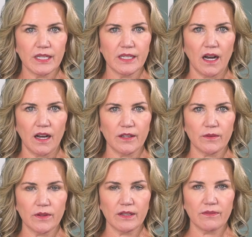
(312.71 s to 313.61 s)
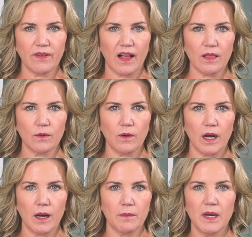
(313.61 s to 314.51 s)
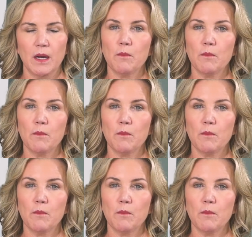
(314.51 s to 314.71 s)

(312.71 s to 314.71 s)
and hiring follow-up,